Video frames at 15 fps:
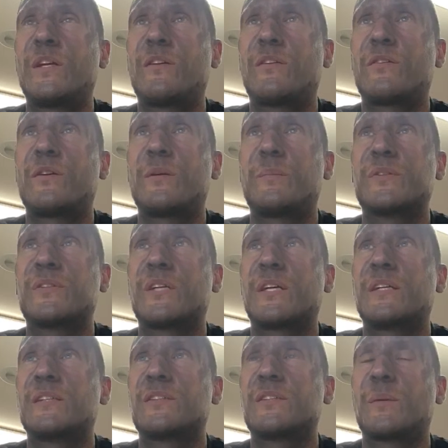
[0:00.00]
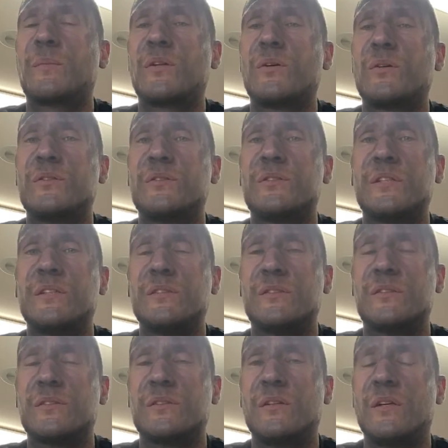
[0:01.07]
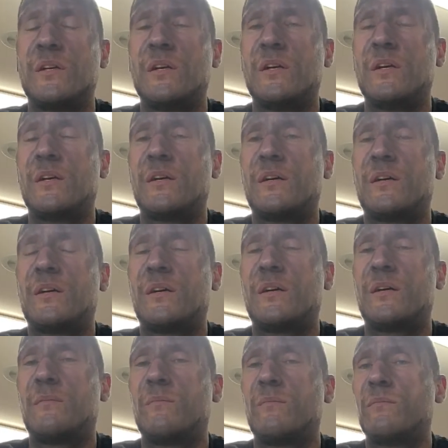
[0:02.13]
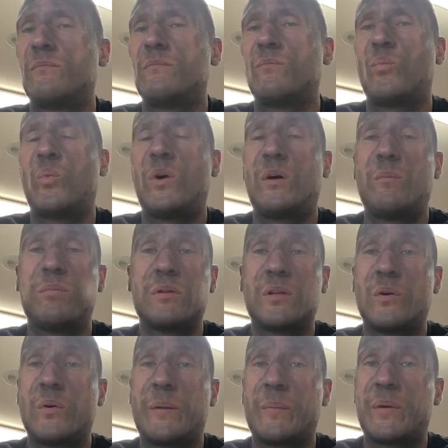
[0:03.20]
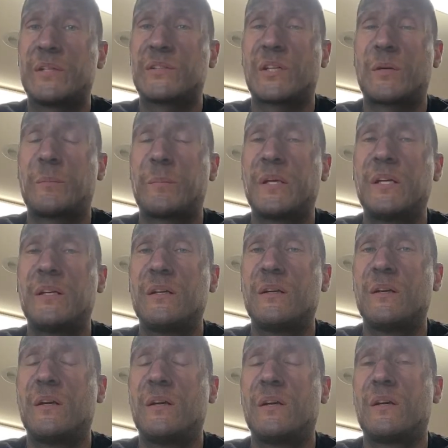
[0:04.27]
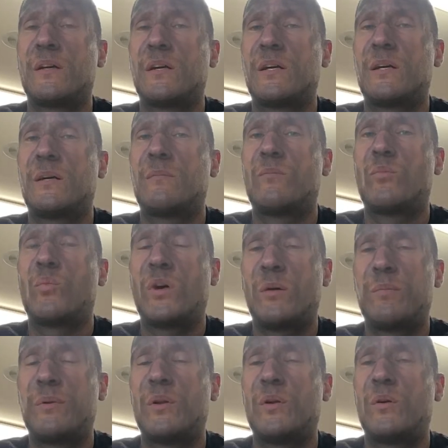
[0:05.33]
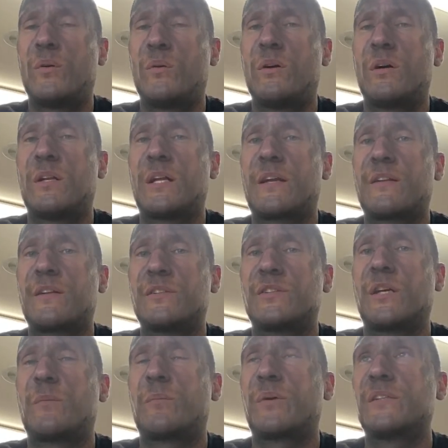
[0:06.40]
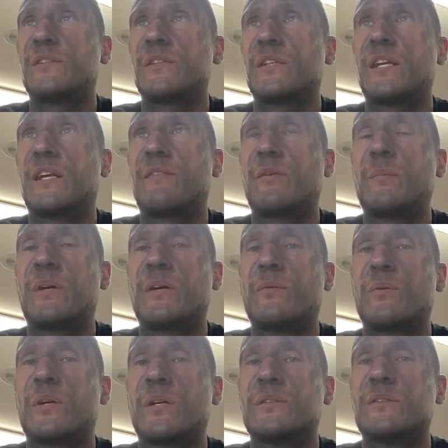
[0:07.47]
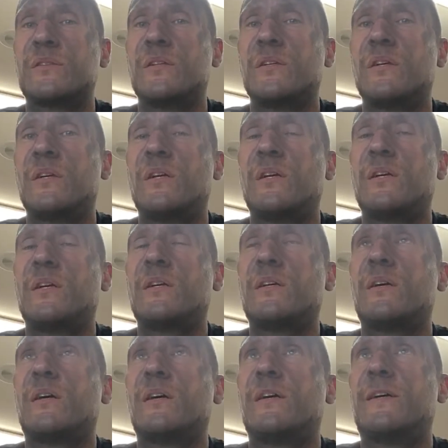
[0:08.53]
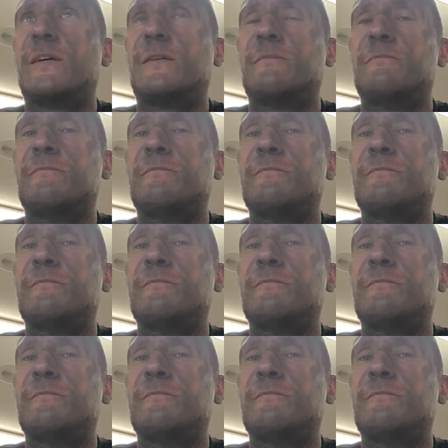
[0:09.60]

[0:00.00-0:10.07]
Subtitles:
to 30% on some of those is well below MSRP, well below a lot of the sale pricing that everybody runs. But